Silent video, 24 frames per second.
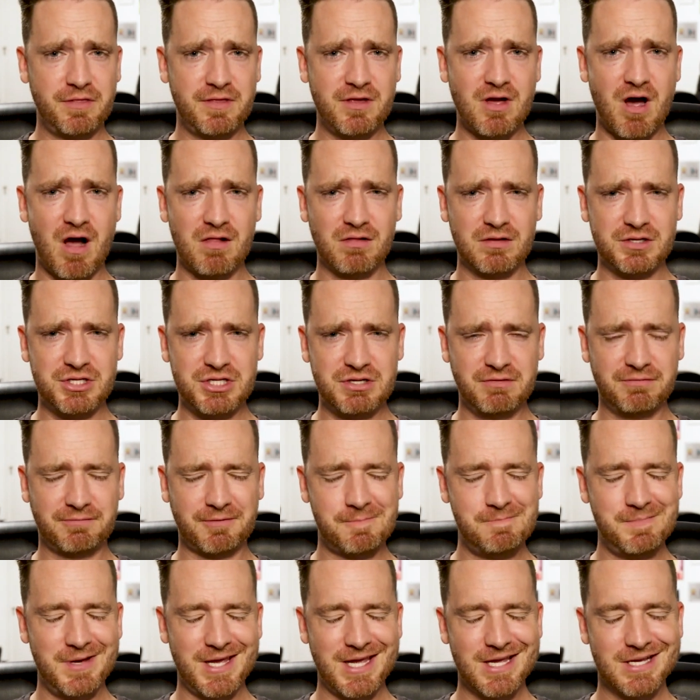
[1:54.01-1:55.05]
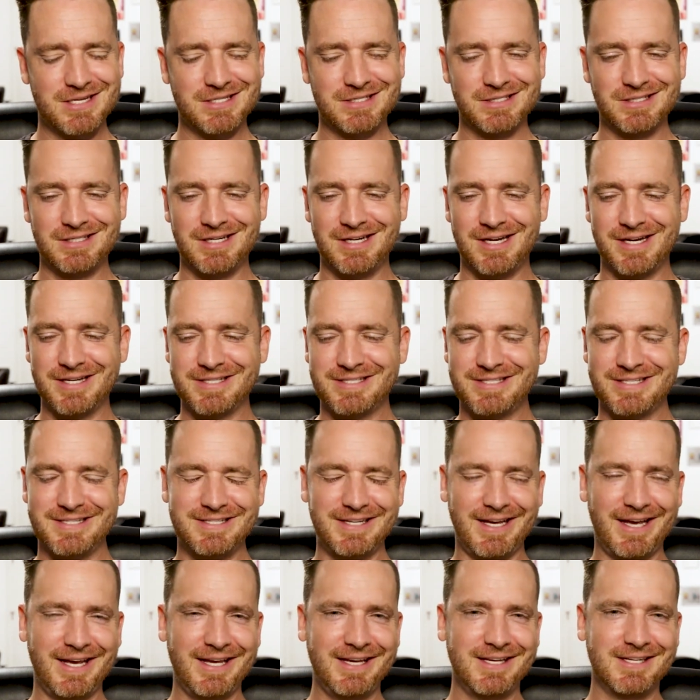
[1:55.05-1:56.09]
theology from me uh,
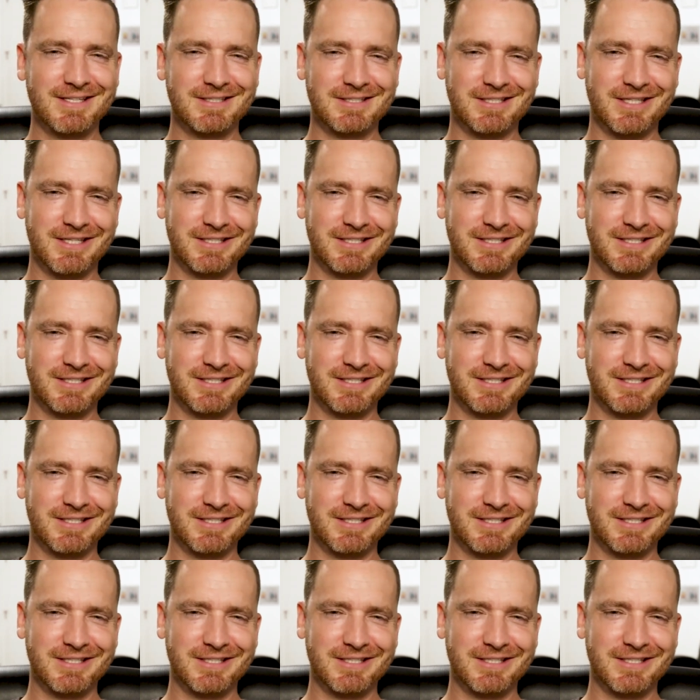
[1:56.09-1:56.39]
today.